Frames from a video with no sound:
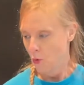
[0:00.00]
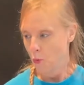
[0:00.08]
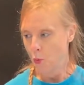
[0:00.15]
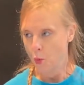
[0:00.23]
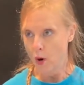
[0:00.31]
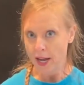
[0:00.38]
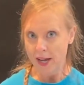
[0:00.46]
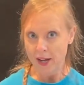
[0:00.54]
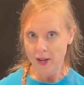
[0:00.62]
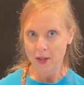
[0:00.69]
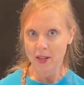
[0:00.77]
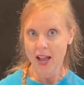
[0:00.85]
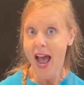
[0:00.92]

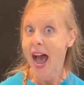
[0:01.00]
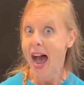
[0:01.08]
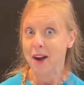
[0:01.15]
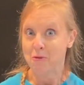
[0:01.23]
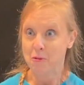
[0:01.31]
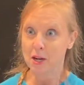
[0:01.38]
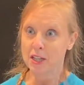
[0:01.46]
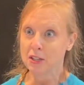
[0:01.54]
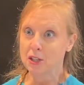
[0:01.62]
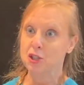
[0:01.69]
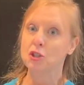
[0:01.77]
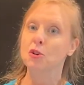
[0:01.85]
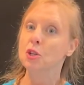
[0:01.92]
Well, we're going to
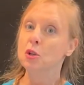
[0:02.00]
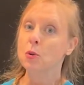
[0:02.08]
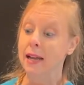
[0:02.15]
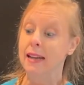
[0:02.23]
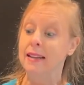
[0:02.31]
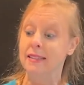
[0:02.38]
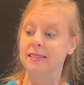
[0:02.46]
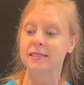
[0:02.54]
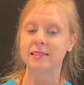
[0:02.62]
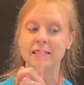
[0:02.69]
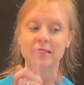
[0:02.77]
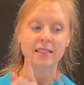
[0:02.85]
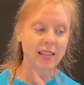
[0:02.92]
show you a
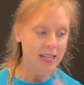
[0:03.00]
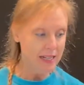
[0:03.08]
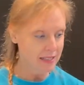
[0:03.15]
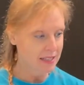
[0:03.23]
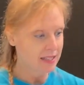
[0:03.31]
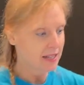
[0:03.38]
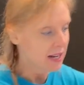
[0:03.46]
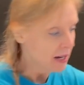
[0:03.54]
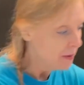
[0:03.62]
snake today.